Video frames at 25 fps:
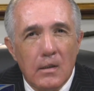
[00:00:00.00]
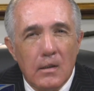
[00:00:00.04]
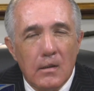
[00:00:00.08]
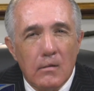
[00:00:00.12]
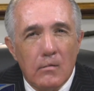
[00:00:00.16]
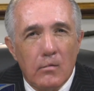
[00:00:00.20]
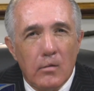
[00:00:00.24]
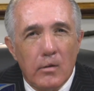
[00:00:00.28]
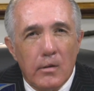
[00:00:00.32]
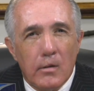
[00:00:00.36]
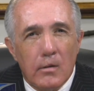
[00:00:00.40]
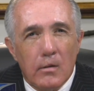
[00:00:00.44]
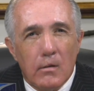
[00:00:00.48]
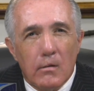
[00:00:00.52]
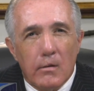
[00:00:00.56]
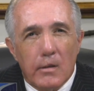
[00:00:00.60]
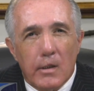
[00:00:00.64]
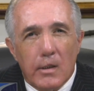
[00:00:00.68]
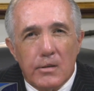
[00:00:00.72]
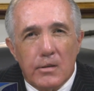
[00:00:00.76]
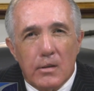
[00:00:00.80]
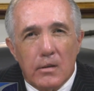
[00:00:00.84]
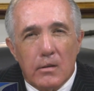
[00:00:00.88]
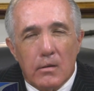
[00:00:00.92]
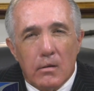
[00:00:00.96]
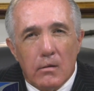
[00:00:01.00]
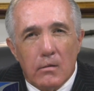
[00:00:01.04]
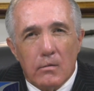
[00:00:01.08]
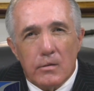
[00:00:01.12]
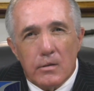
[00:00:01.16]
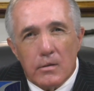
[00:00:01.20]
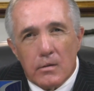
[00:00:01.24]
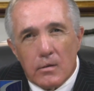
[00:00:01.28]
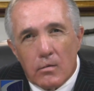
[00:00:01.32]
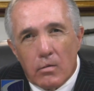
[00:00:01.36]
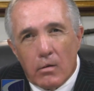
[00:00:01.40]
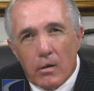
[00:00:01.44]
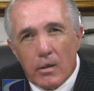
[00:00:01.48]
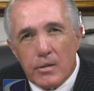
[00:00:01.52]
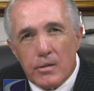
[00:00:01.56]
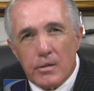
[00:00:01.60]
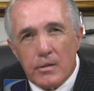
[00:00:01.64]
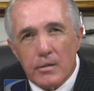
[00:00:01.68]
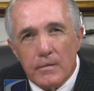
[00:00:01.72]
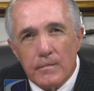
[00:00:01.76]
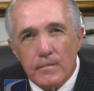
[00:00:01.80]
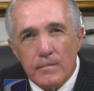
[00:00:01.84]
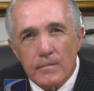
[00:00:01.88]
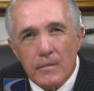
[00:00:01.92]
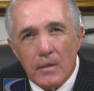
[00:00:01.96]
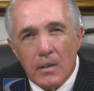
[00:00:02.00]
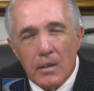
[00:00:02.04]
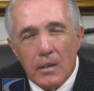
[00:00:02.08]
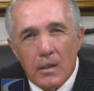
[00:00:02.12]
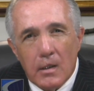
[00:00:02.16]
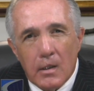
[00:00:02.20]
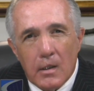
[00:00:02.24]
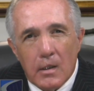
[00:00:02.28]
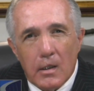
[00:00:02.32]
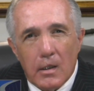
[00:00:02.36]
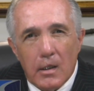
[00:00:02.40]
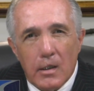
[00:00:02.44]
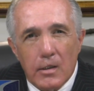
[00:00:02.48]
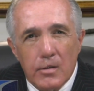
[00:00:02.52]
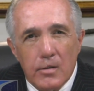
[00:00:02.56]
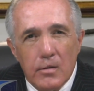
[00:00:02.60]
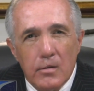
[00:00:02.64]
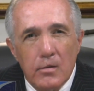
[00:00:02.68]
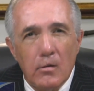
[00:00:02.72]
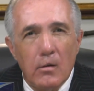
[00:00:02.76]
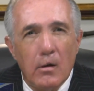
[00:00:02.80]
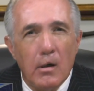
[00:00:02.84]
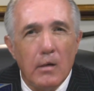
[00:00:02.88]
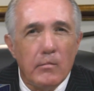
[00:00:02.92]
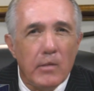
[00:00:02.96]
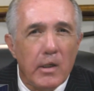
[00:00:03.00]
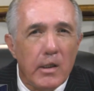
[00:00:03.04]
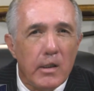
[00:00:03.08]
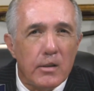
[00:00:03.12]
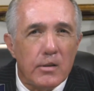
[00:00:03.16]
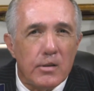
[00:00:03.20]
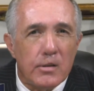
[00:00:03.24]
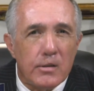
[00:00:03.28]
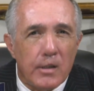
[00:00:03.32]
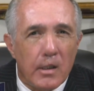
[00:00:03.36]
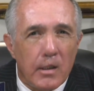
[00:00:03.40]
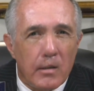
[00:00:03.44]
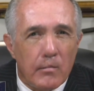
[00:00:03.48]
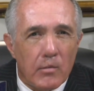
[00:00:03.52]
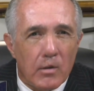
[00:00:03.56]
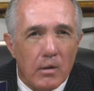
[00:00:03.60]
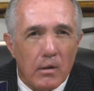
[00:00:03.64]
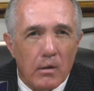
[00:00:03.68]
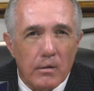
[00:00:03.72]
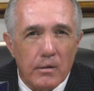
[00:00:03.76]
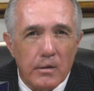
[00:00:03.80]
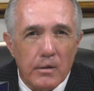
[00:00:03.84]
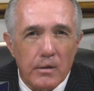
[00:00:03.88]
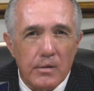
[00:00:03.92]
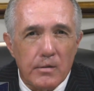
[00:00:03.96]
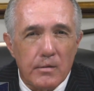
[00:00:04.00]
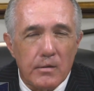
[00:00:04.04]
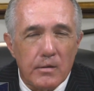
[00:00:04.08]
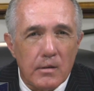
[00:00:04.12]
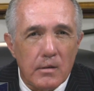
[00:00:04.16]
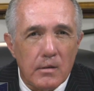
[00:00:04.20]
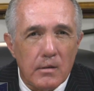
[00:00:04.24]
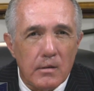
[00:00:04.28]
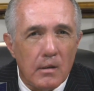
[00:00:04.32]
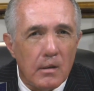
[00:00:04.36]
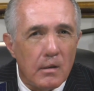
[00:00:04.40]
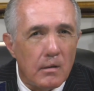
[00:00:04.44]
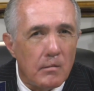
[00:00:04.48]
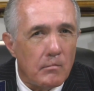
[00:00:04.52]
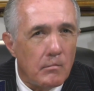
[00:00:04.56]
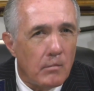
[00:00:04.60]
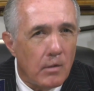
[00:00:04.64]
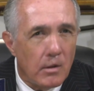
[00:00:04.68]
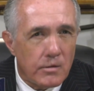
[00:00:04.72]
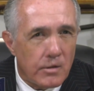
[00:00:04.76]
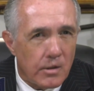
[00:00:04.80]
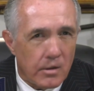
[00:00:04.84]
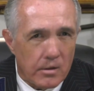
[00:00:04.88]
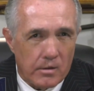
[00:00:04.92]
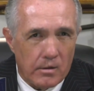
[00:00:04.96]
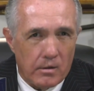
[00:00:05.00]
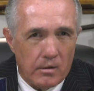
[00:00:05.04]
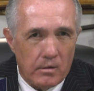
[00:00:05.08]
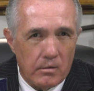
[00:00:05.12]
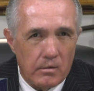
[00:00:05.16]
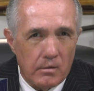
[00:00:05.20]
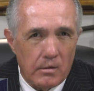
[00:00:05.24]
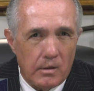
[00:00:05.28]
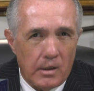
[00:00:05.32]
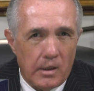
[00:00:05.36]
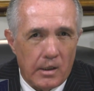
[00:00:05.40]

Well, you know, that's a cogent question. As you know, I made a statement on this months ago,